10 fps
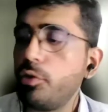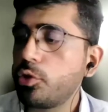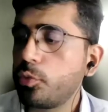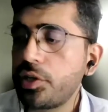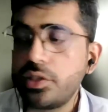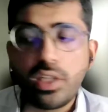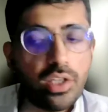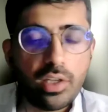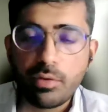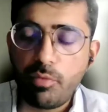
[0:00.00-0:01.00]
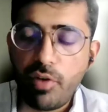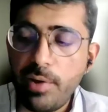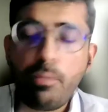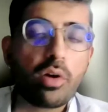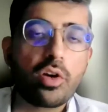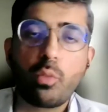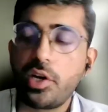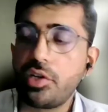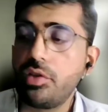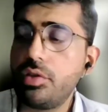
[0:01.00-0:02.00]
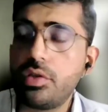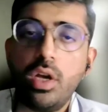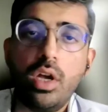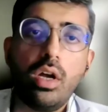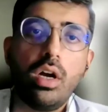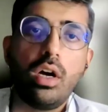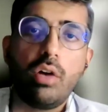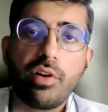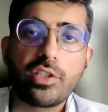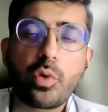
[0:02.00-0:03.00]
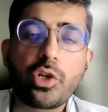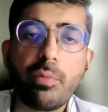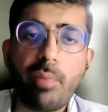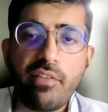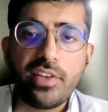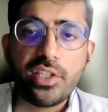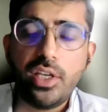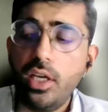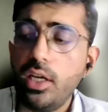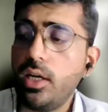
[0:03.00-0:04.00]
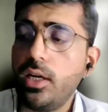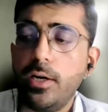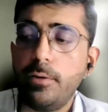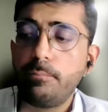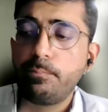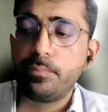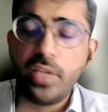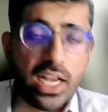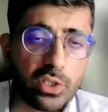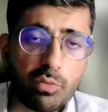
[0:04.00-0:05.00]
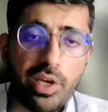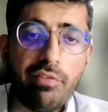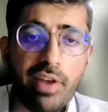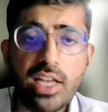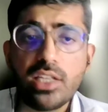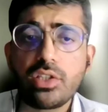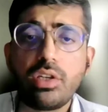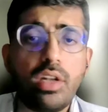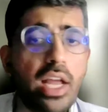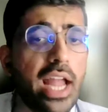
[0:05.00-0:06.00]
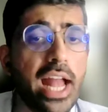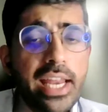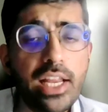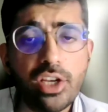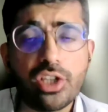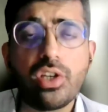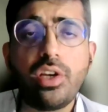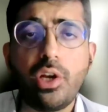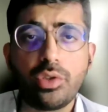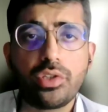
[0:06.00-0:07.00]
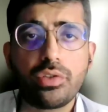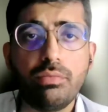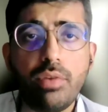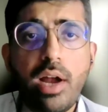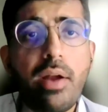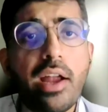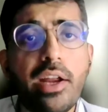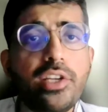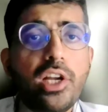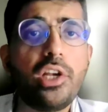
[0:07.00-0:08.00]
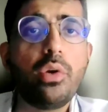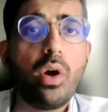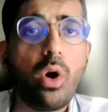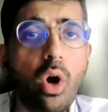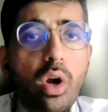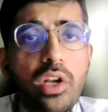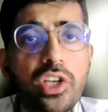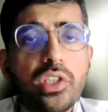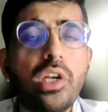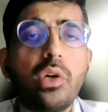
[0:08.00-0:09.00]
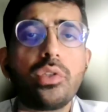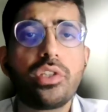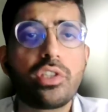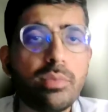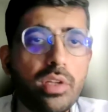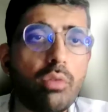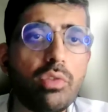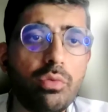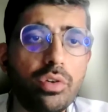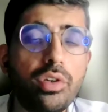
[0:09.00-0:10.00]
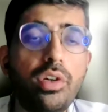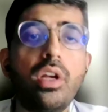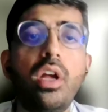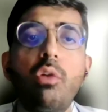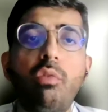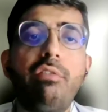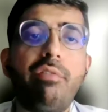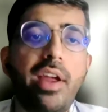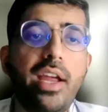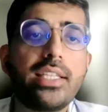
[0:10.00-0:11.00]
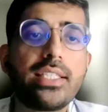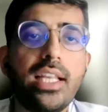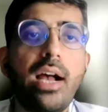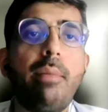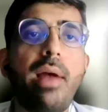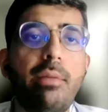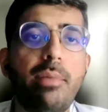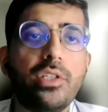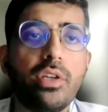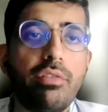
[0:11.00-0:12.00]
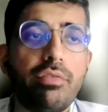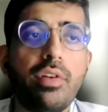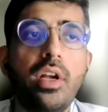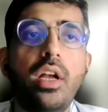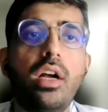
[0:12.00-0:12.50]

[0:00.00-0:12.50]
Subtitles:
you, Judith, for those questions. And these are very important questions. First question on privacy. Yes, we faced, like any digital ecosystem, I can tell you all digital ecosystems around the world will face some element of